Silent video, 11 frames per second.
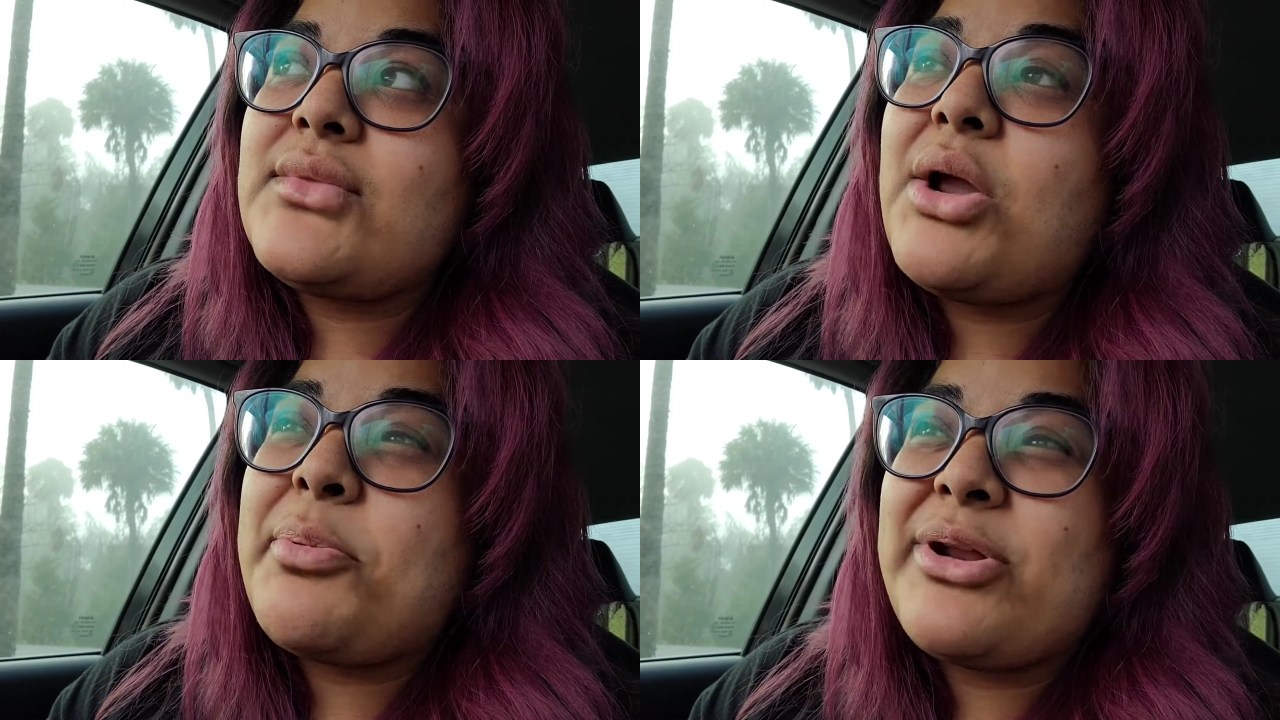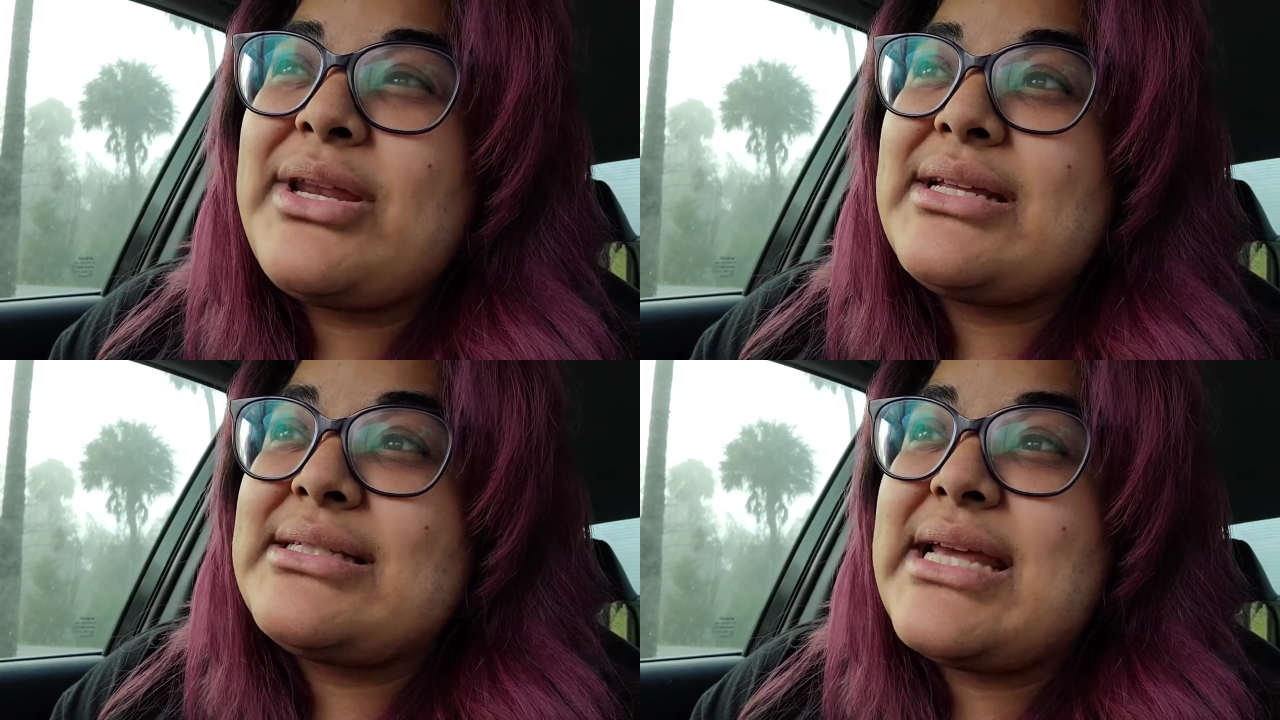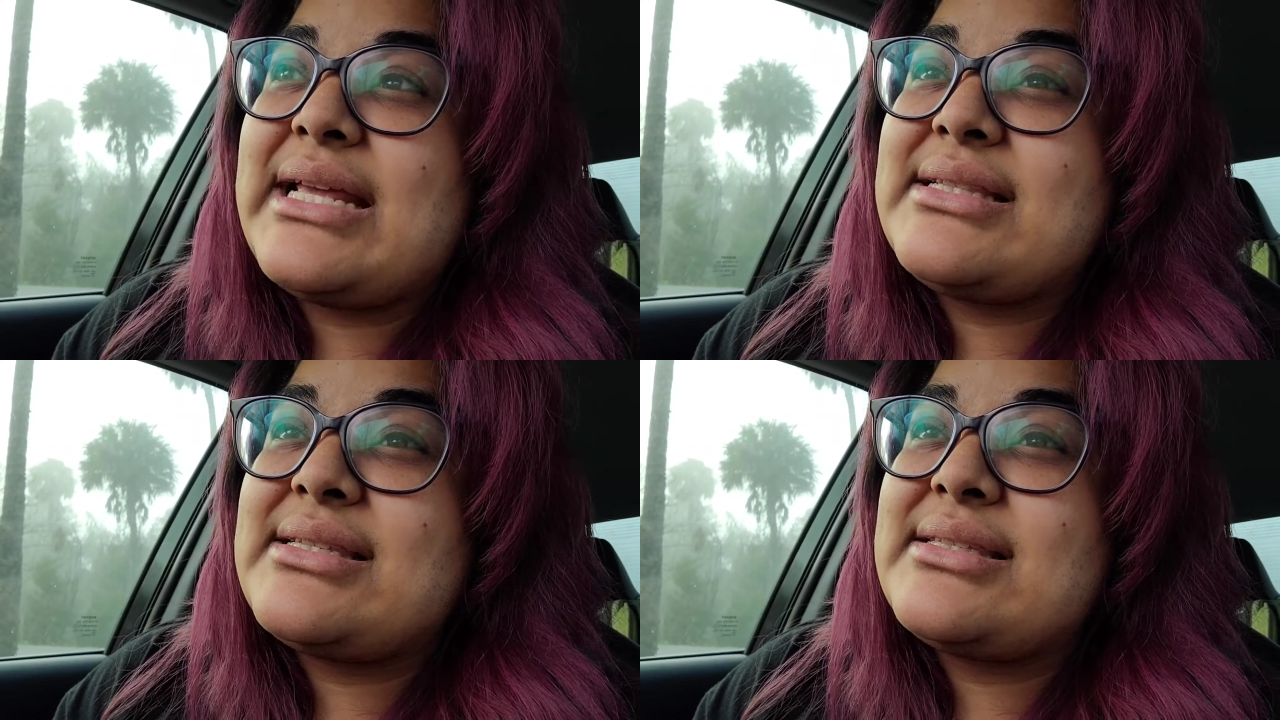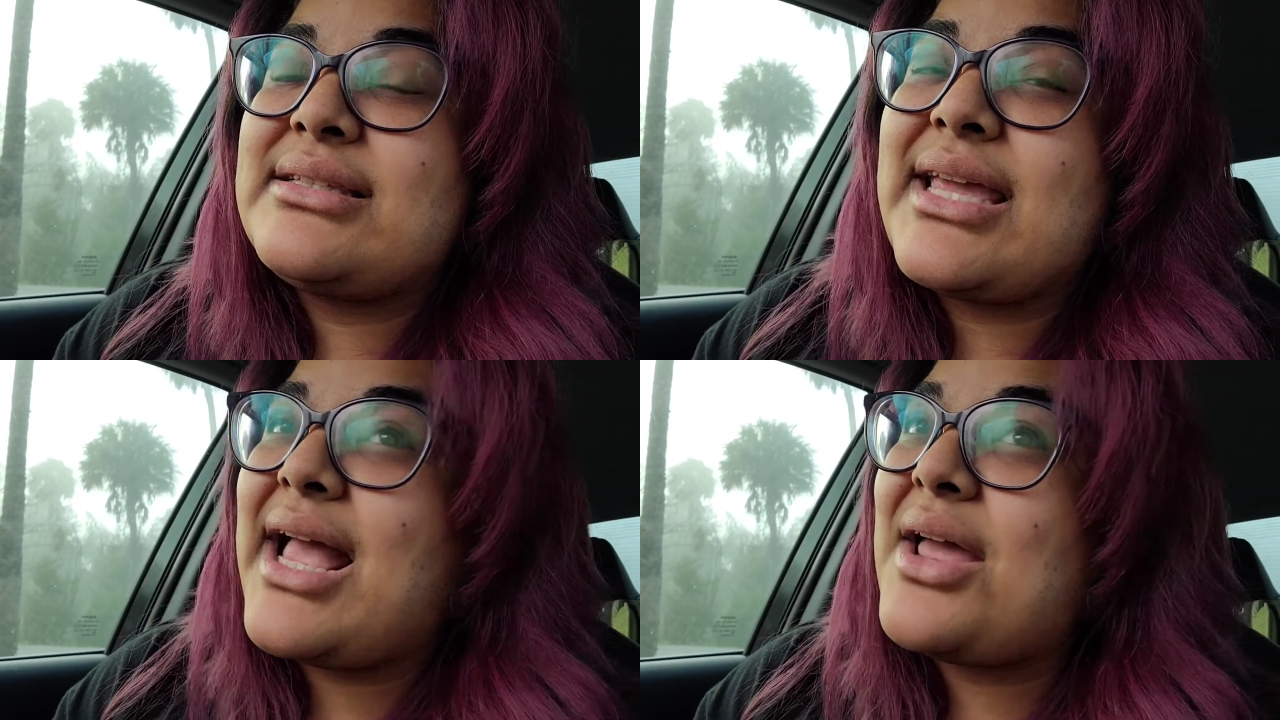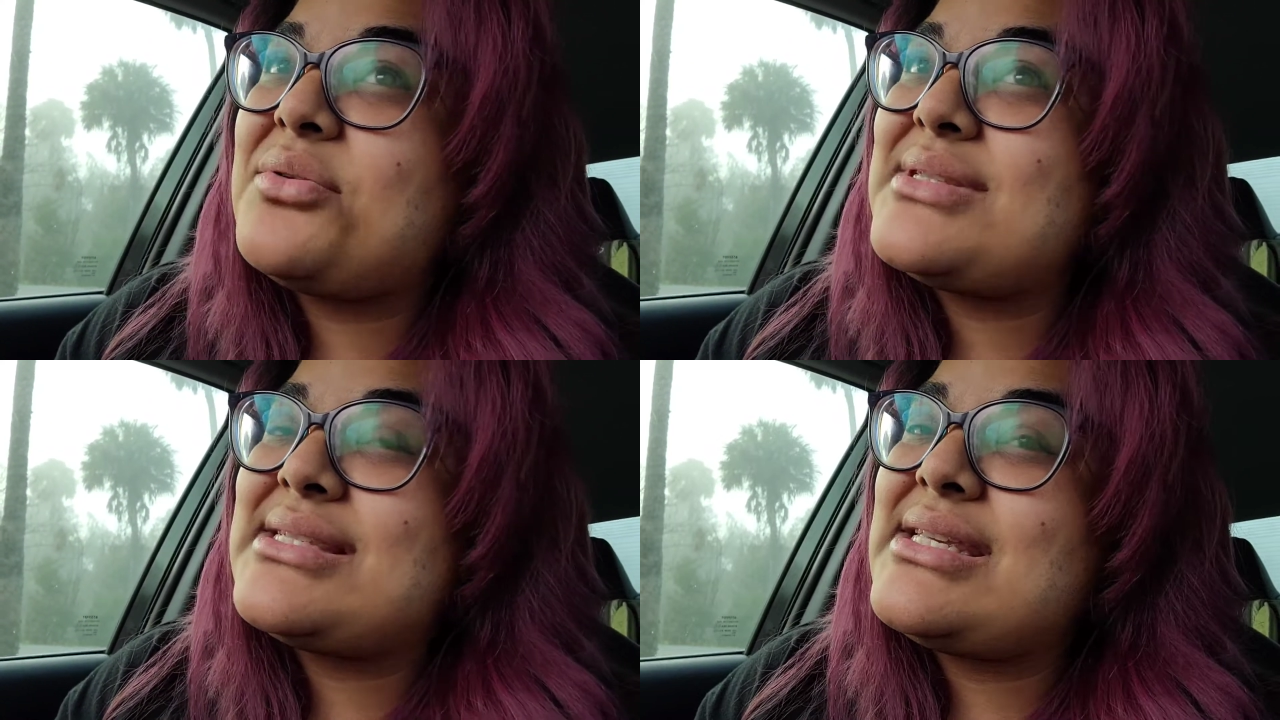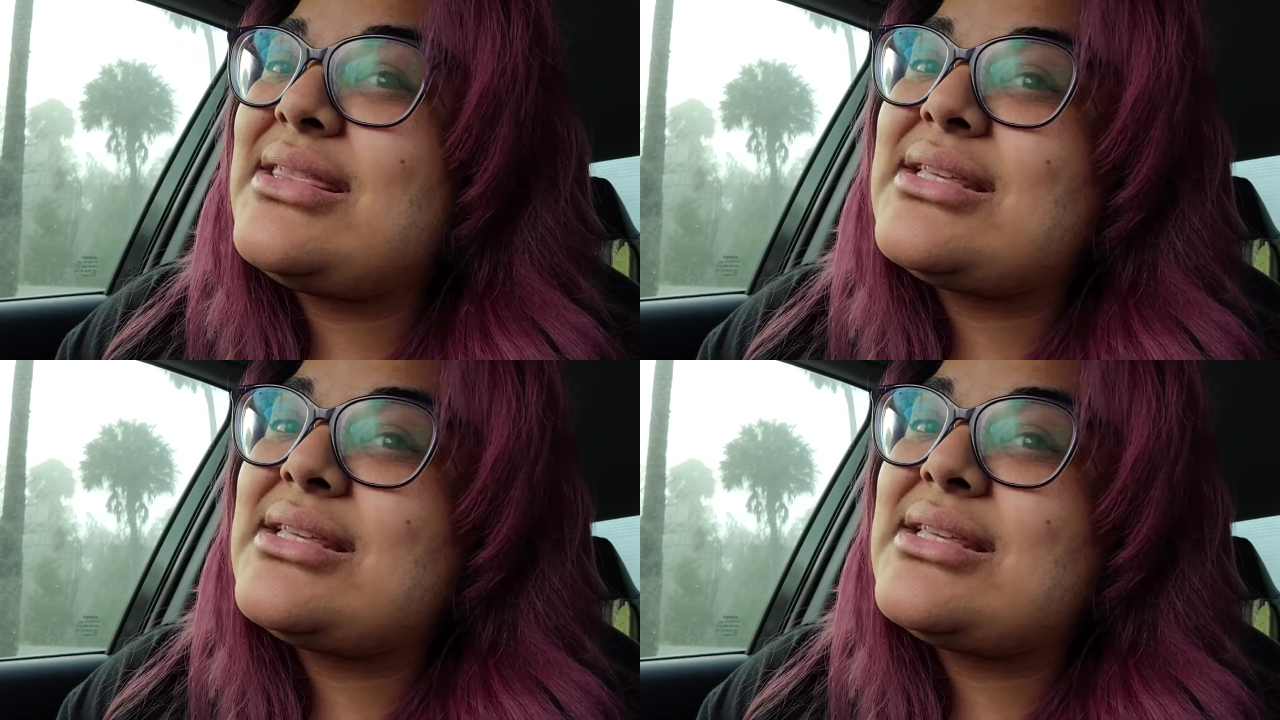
are pretty intense. Like, I don't see